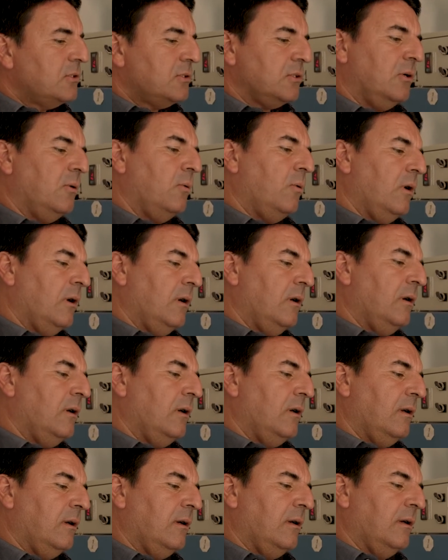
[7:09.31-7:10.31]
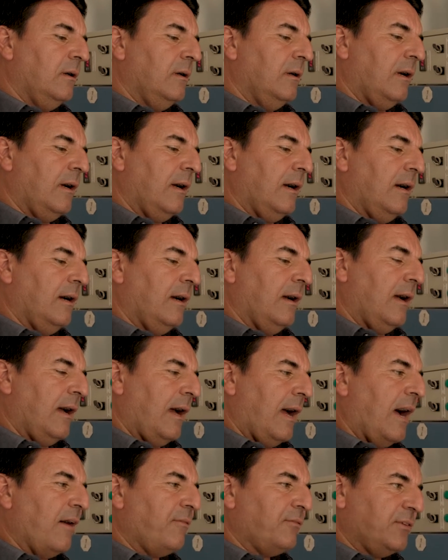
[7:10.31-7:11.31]
So
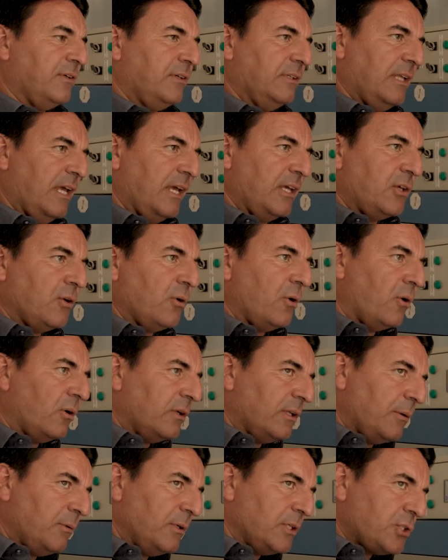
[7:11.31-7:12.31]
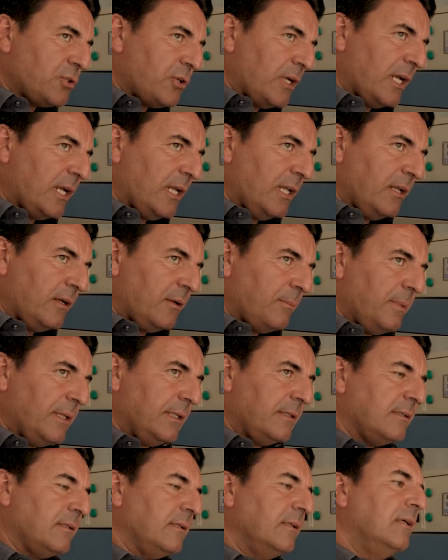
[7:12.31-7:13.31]
after they cure, they will shrink a little
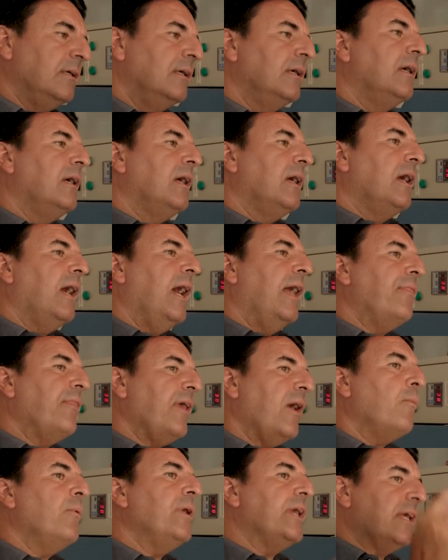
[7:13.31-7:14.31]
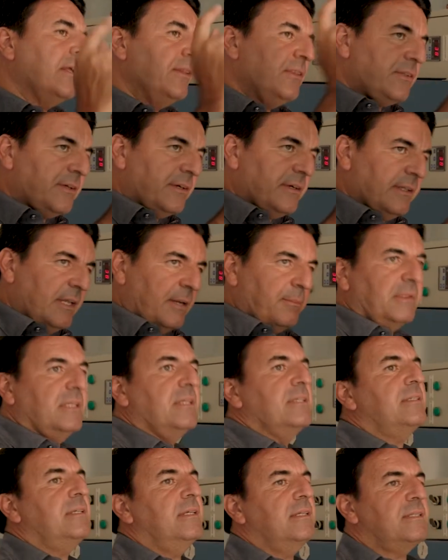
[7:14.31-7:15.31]
bit, and then we can turn them in
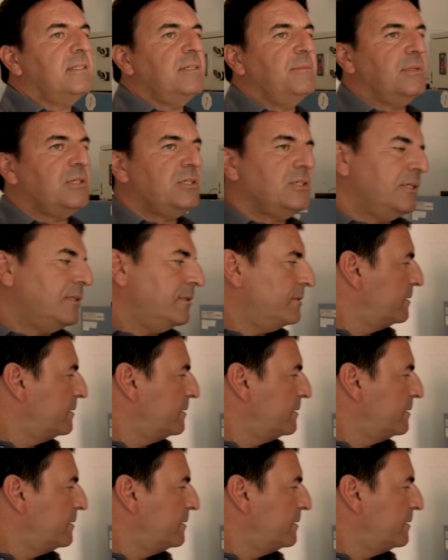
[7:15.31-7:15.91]
the CNC machine.